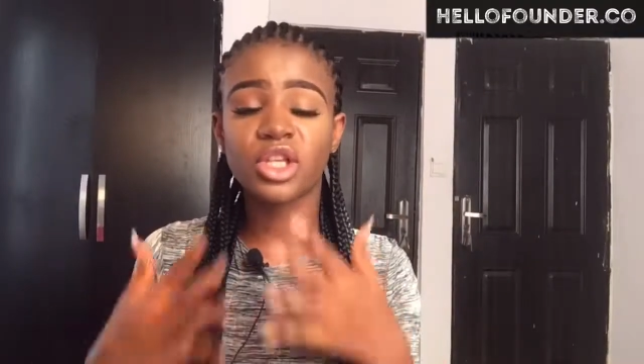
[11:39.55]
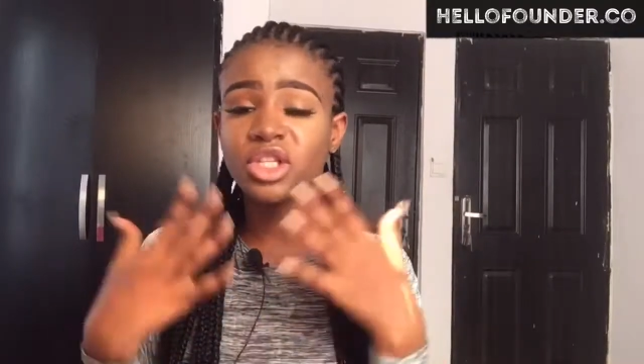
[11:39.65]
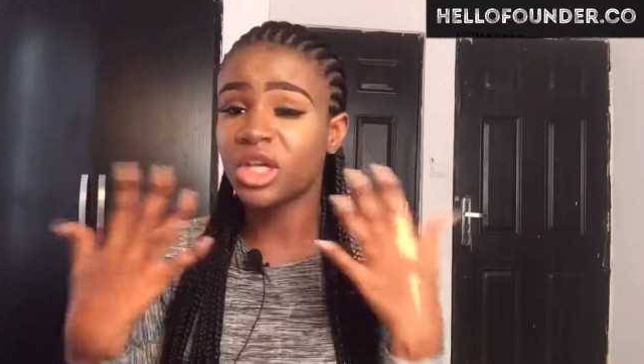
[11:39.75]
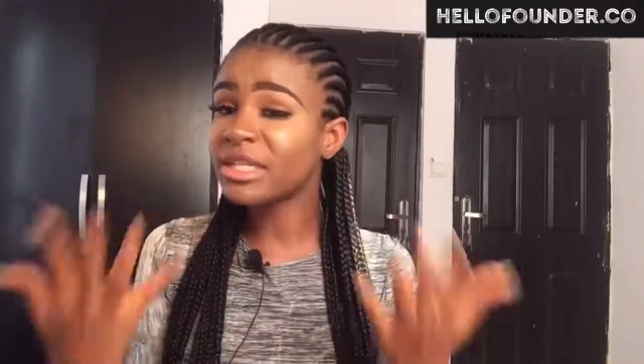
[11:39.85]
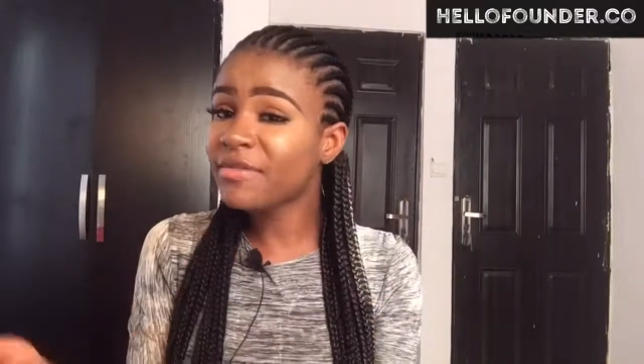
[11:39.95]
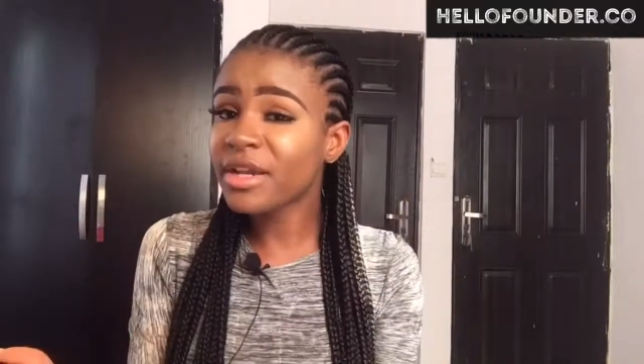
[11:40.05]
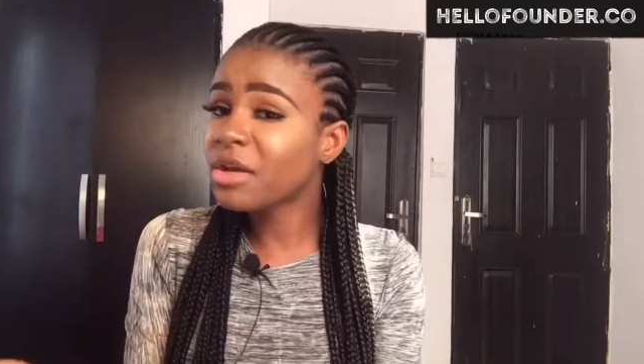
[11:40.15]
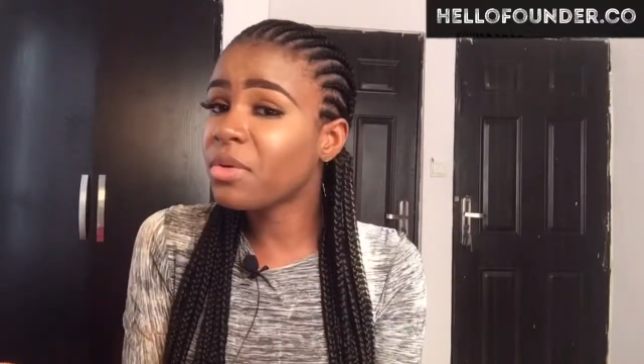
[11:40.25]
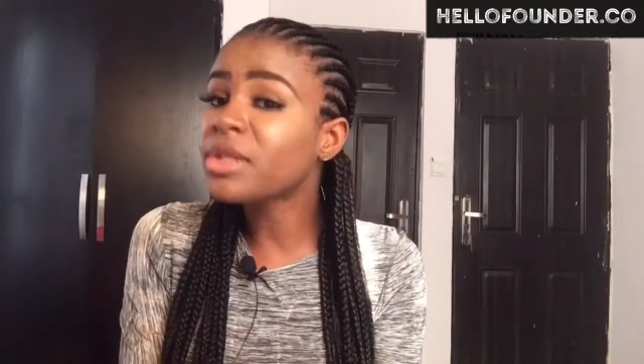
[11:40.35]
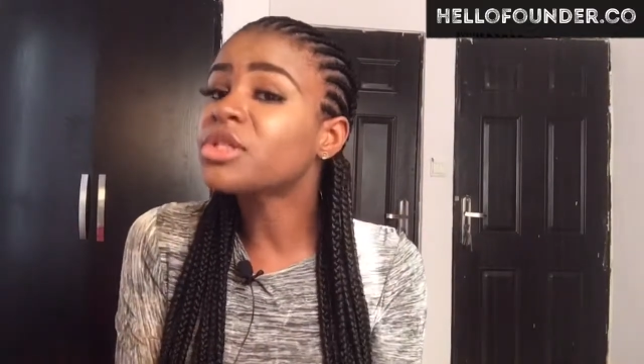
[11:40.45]
They just
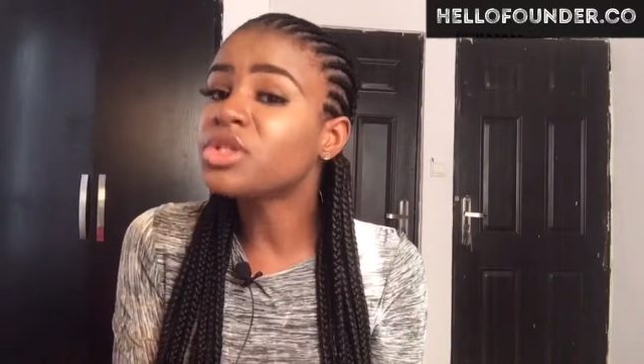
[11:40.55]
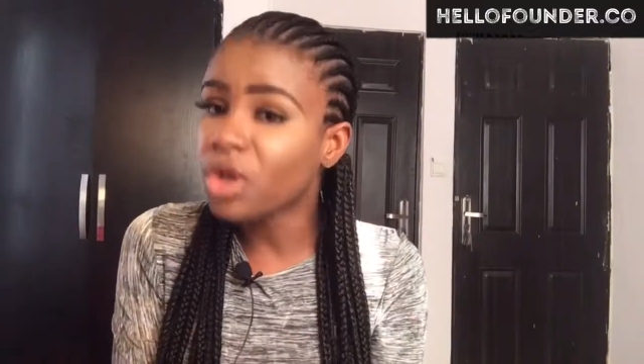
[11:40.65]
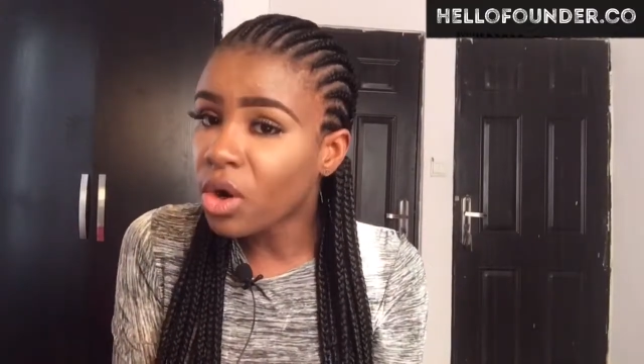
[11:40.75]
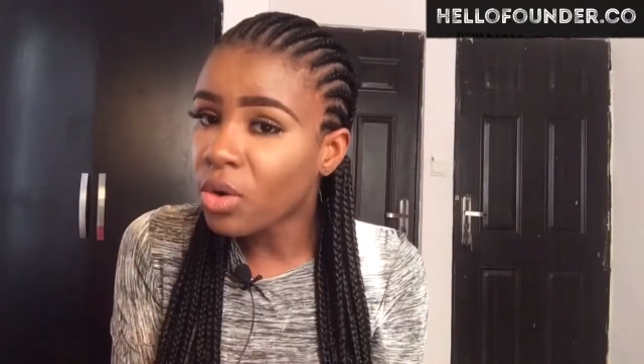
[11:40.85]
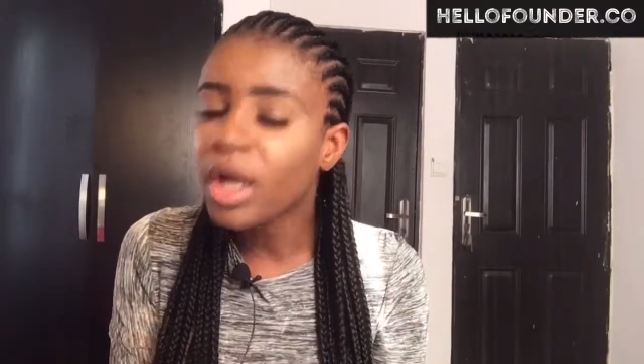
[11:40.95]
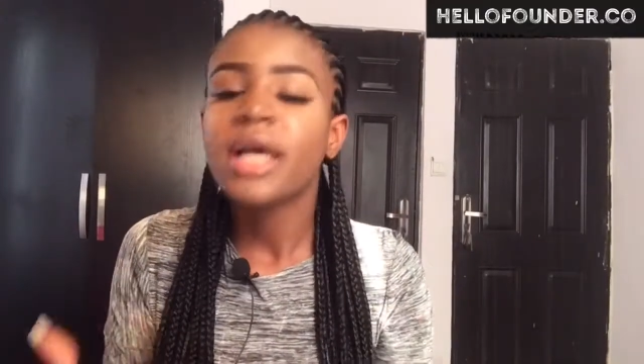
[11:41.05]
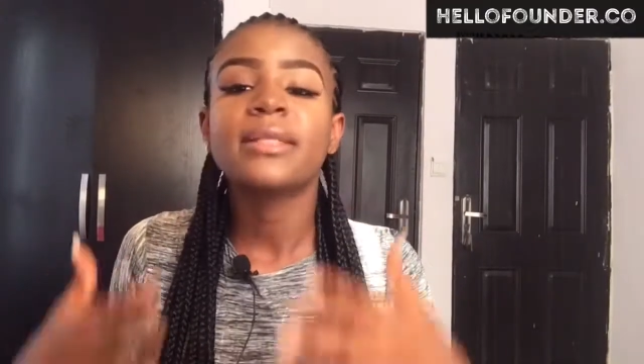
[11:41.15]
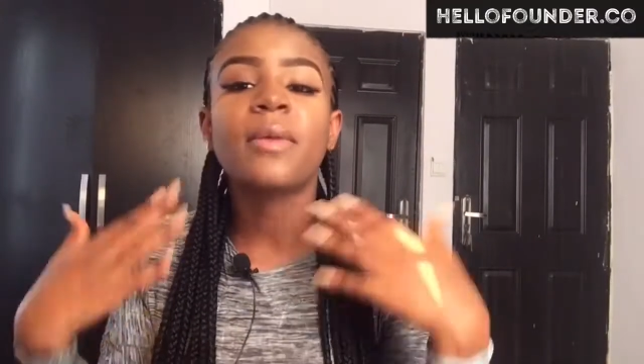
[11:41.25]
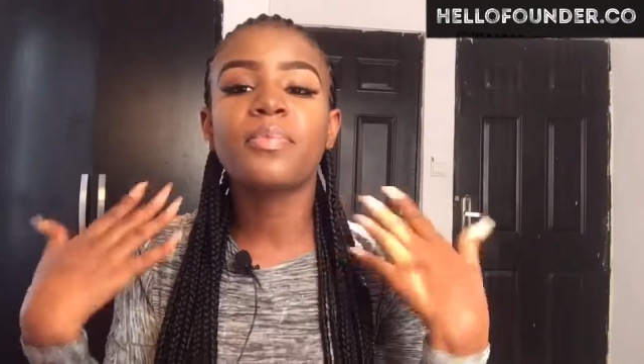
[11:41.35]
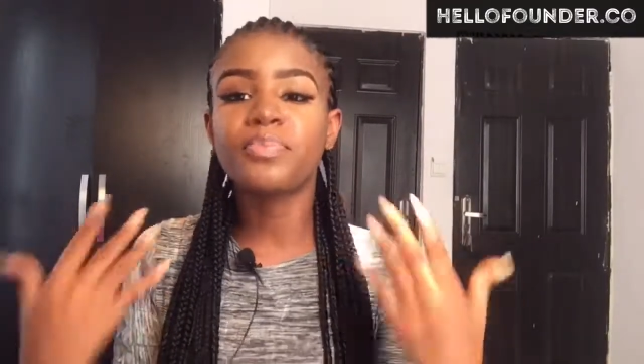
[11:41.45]
fucking want to know
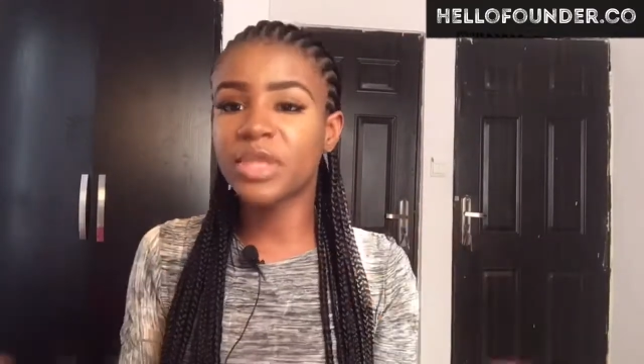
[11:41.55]
that